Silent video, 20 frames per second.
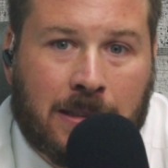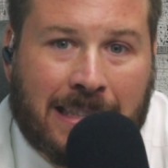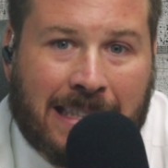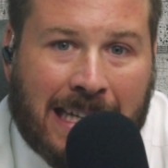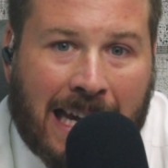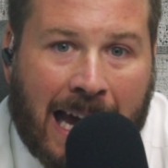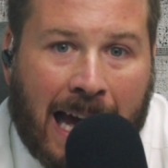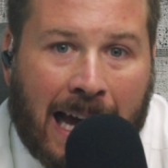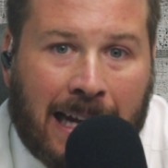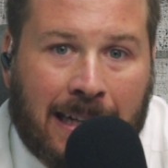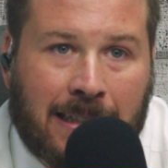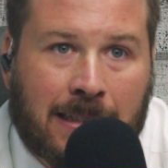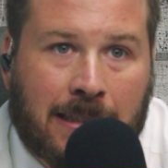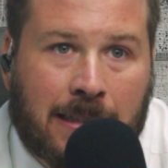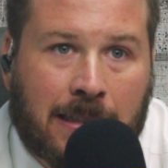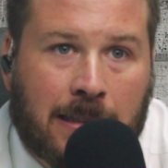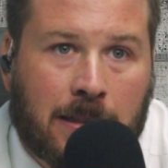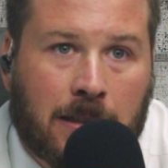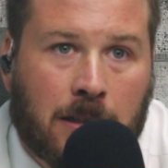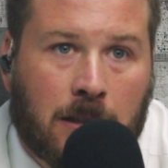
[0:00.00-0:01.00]
debt
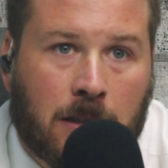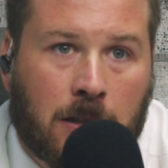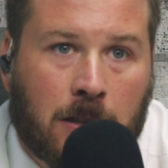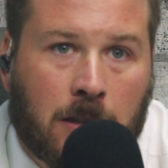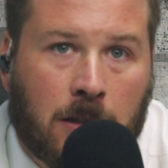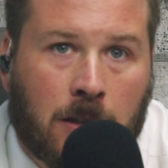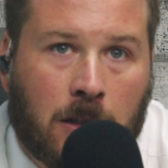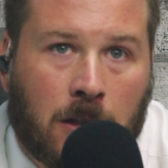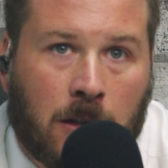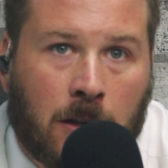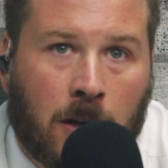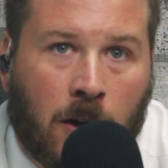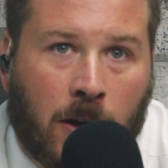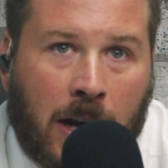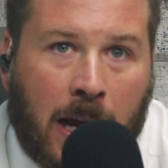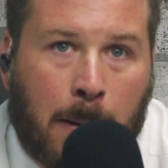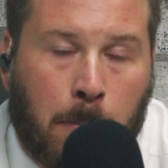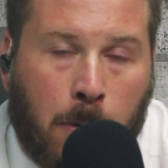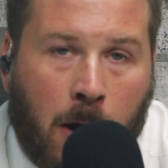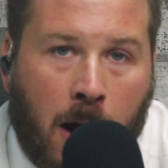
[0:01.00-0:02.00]
on
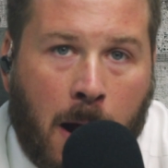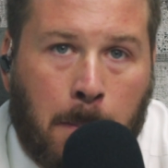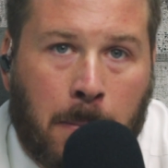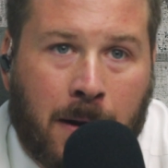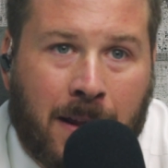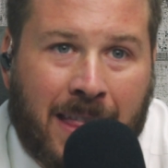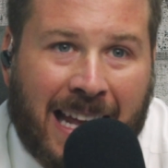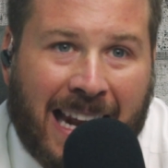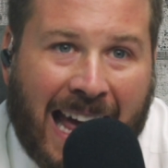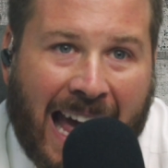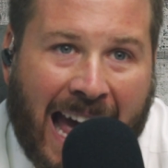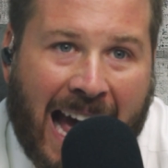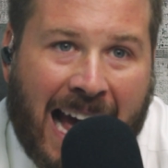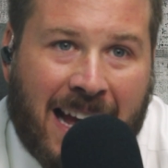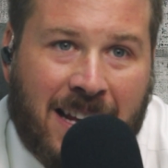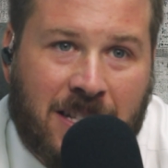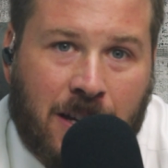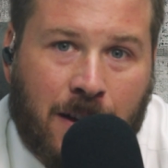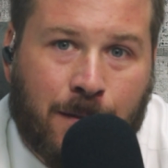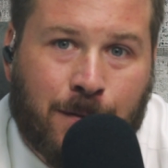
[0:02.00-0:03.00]
a property that
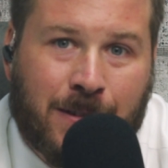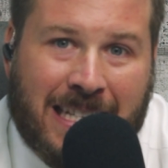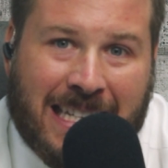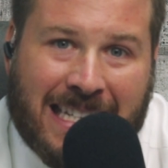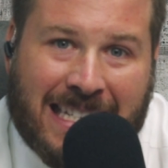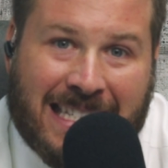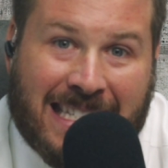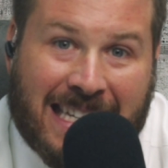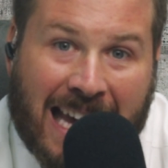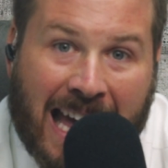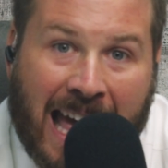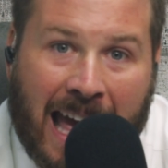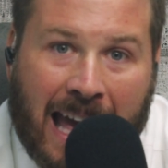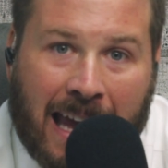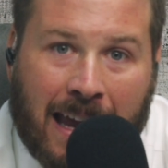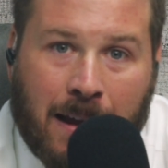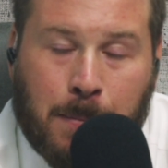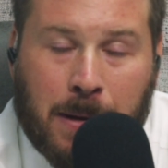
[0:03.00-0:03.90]
as of today,